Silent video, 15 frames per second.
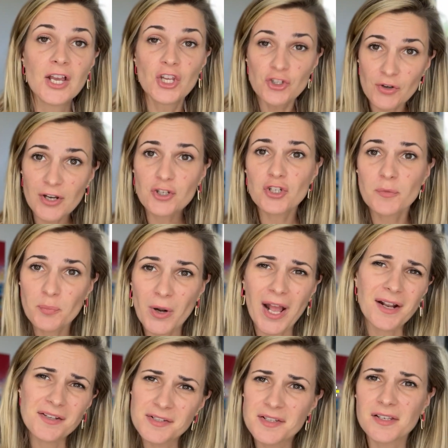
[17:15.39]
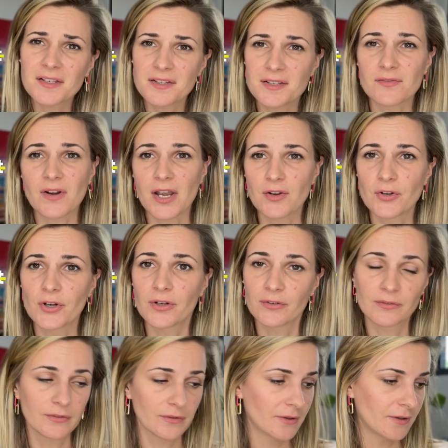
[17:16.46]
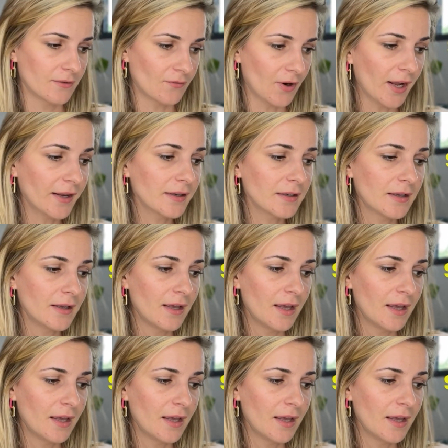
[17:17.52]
to actually practicing surrender, right?